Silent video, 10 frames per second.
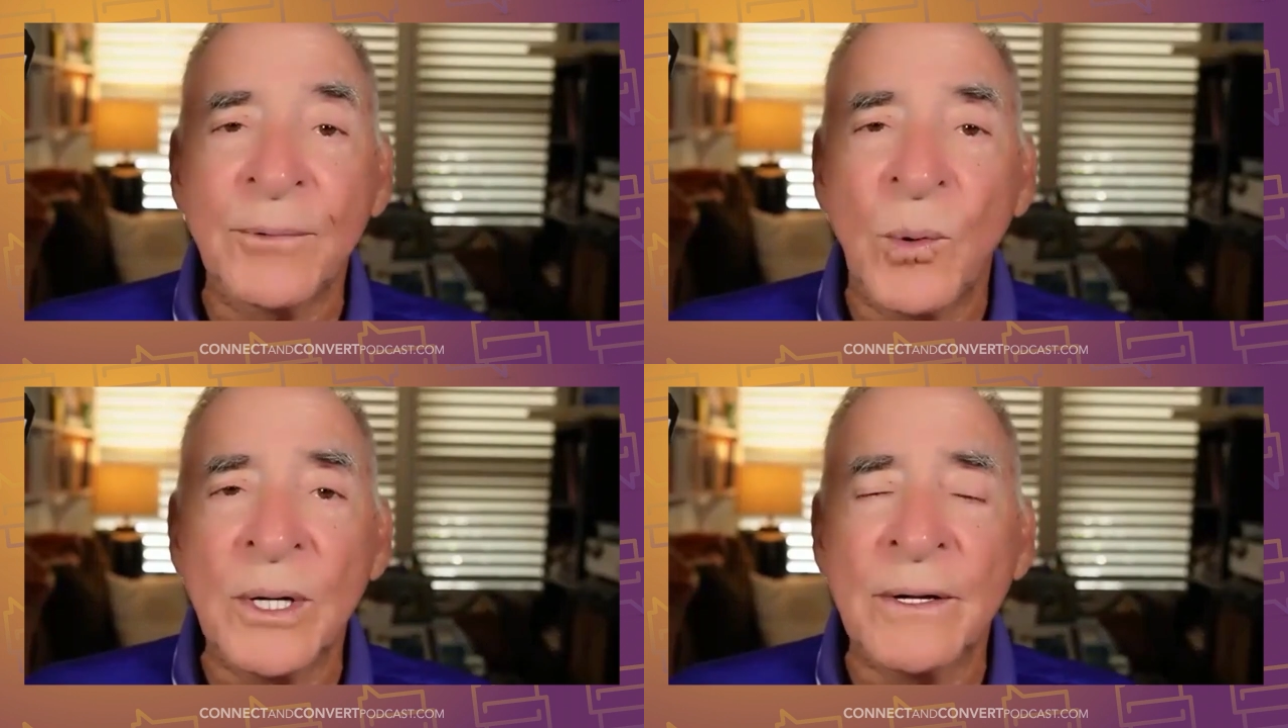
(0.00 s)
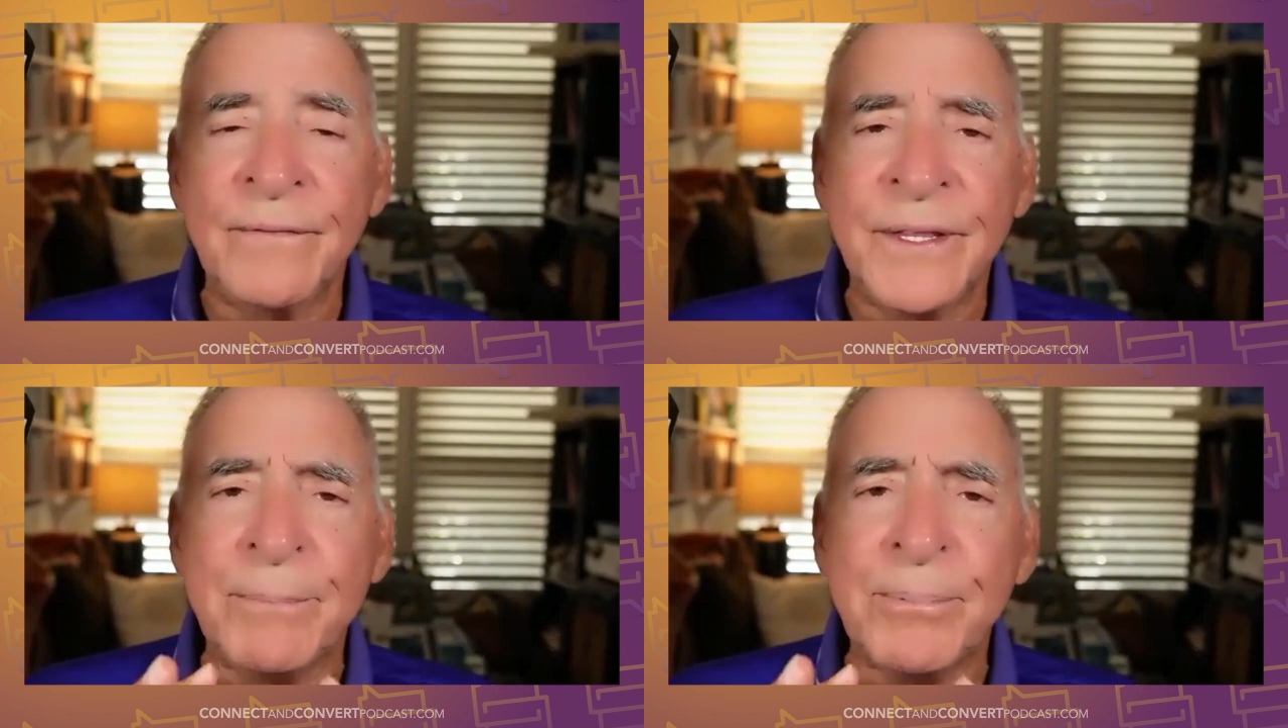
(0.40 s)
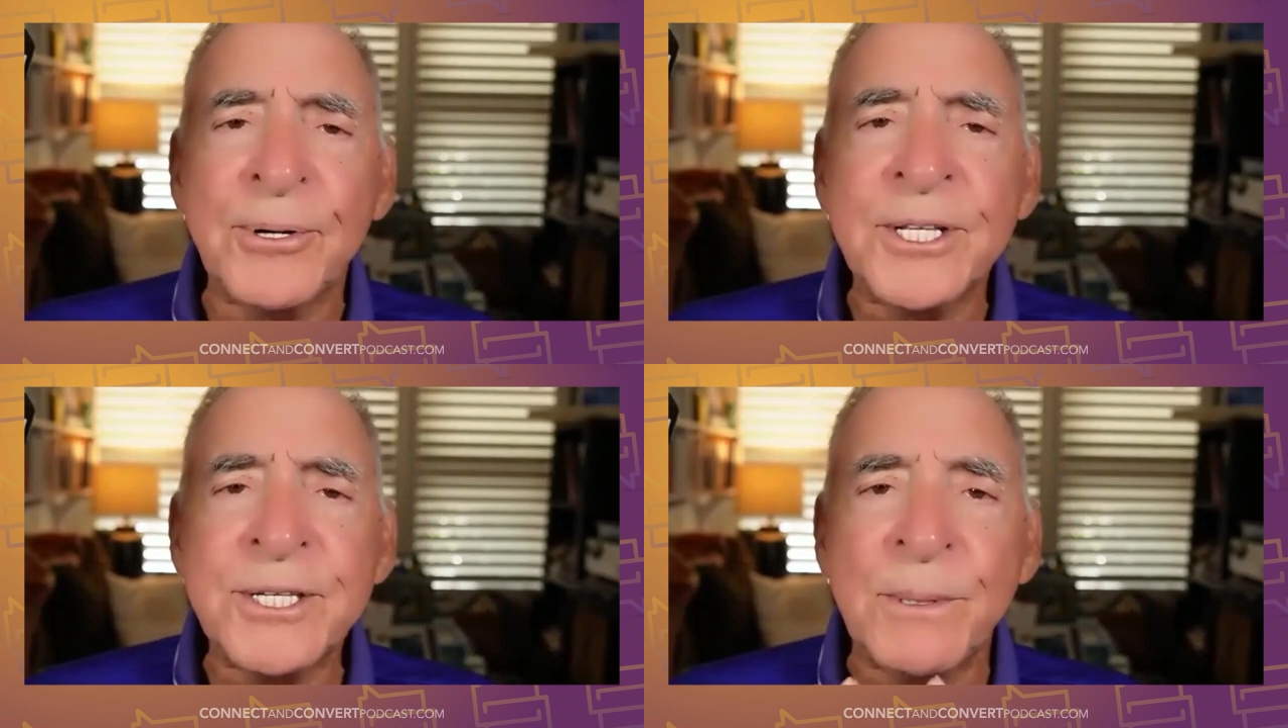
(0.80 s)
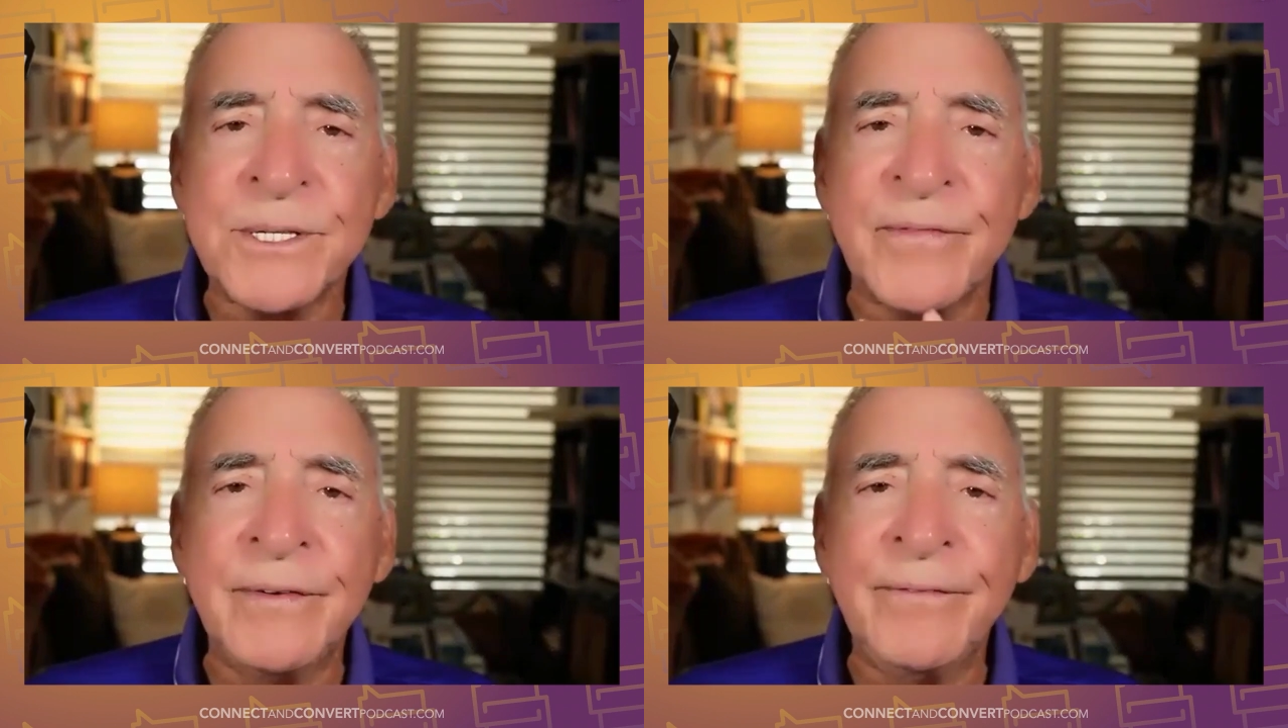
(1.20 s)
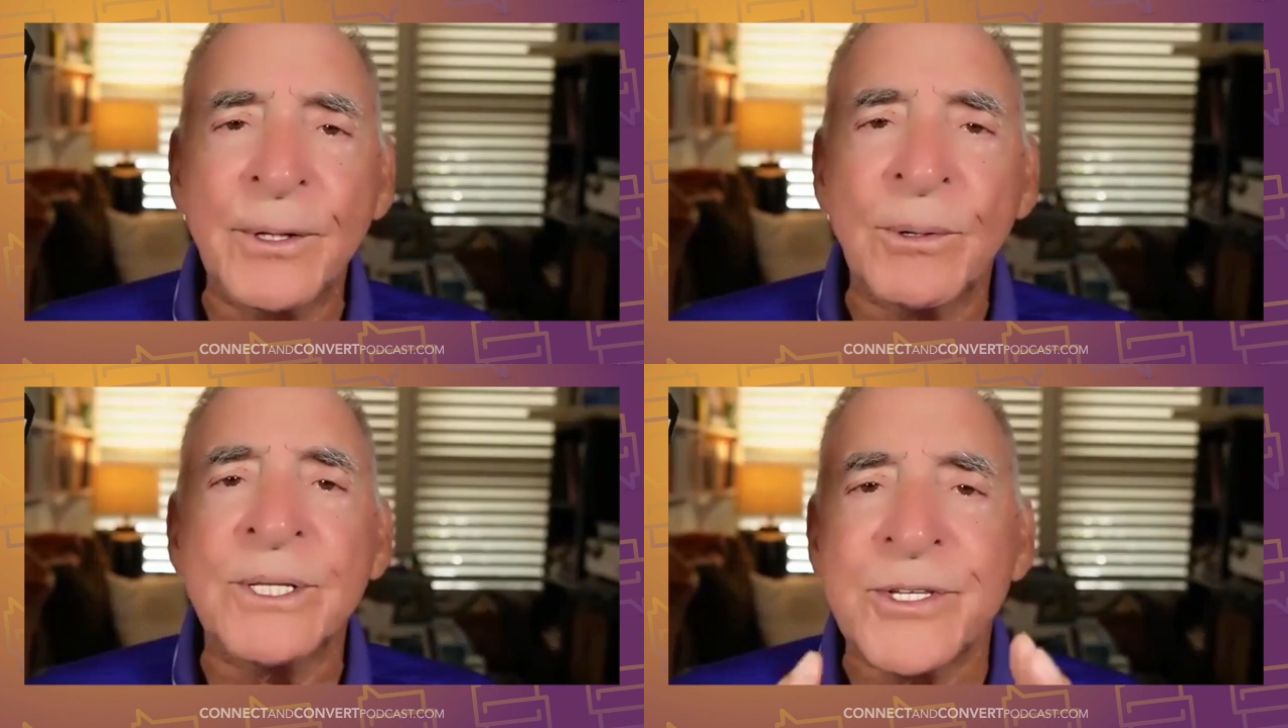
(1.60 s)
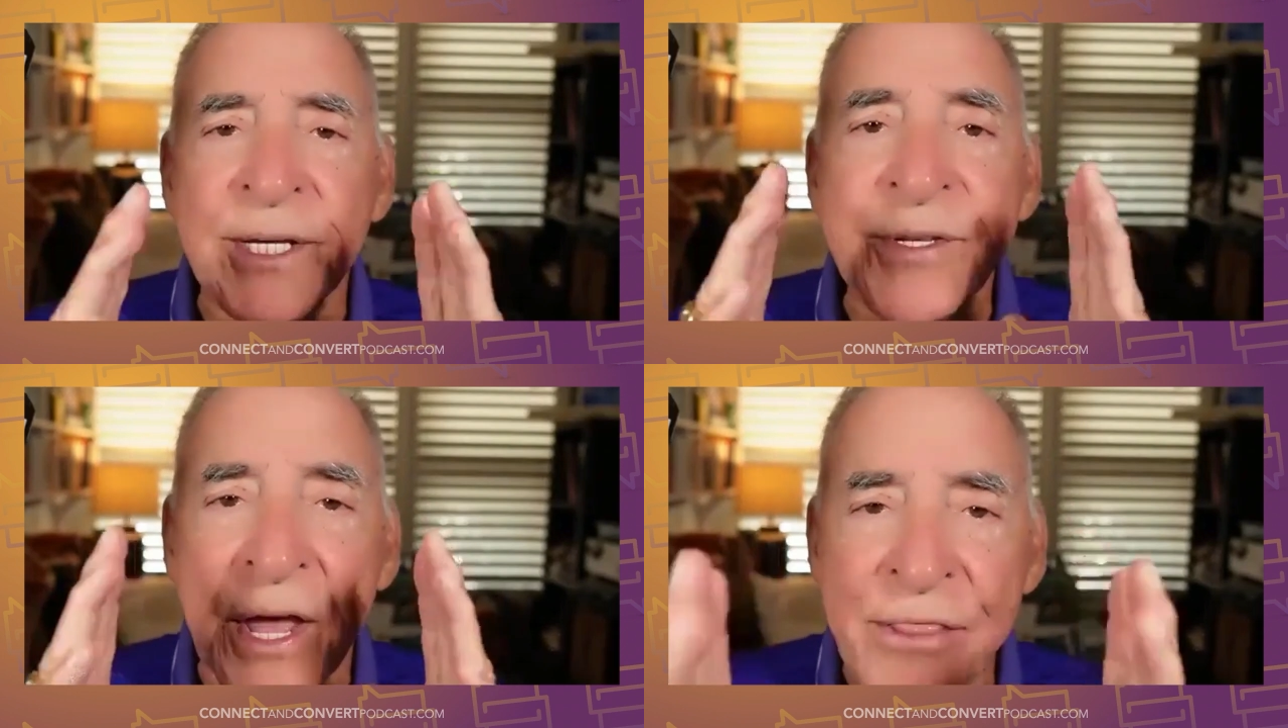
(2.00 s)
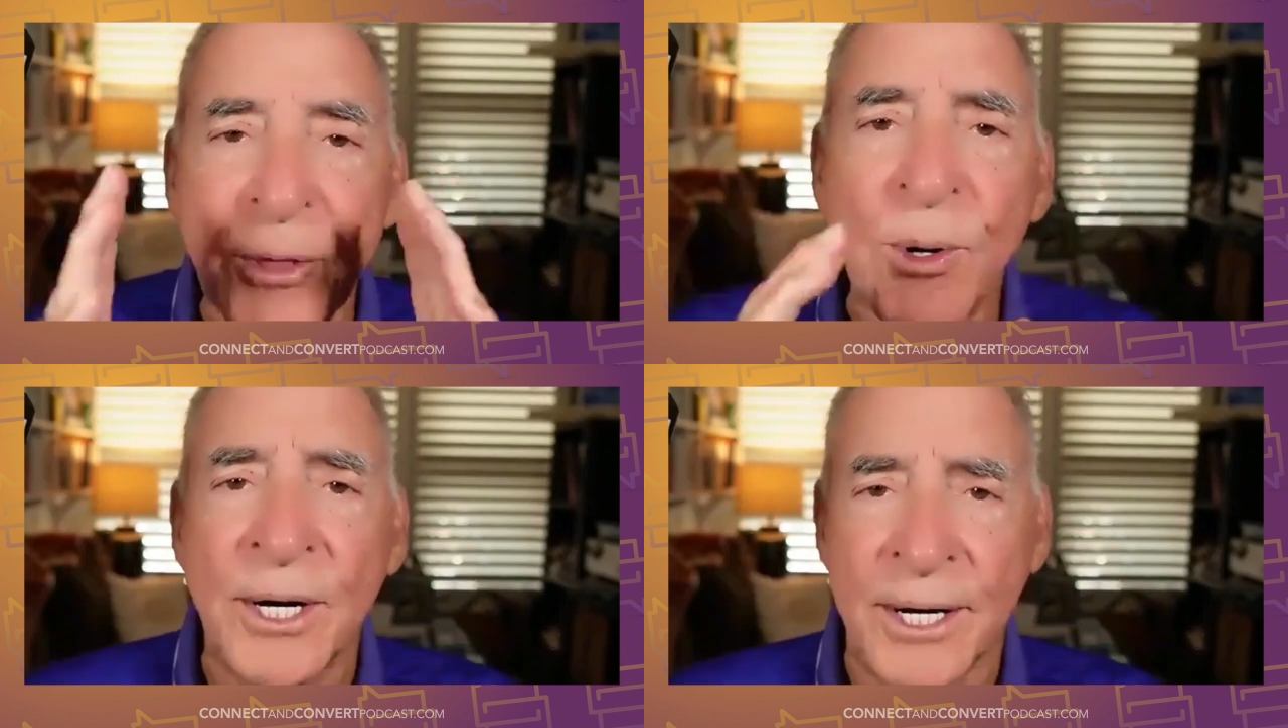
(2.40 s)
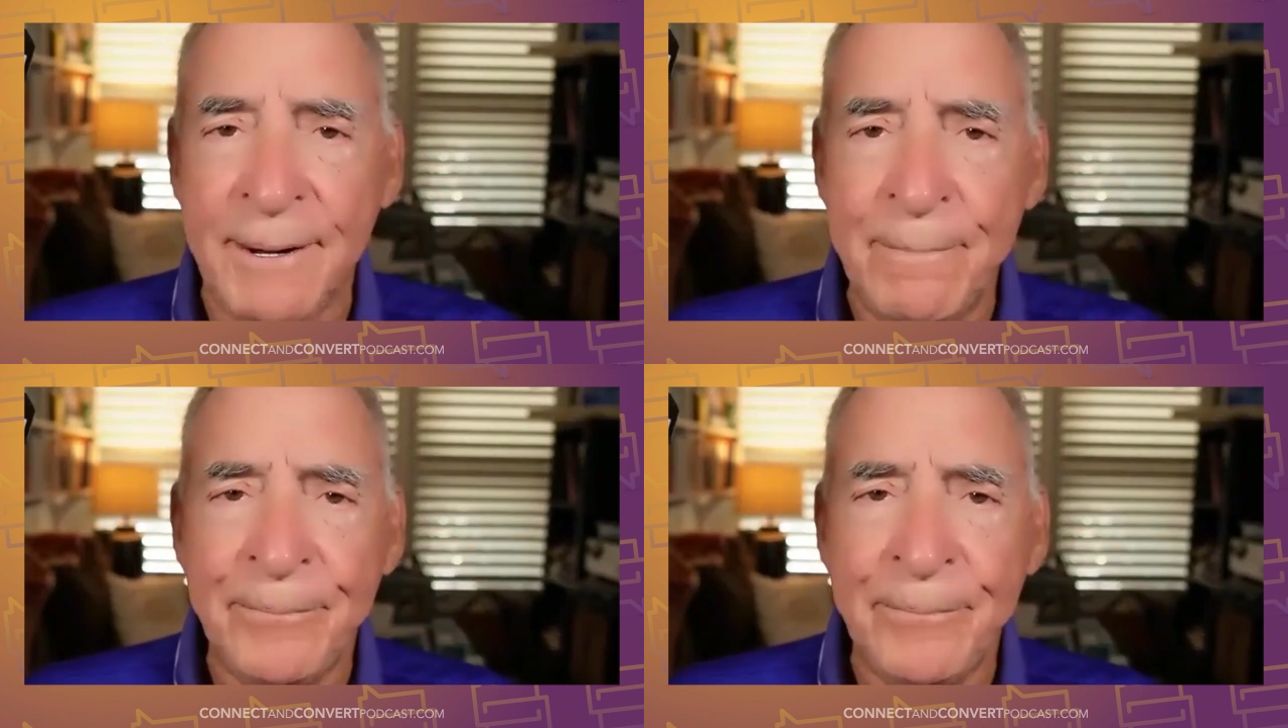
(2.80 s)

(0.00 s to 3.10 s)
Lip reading: one of the principles of influence is authority.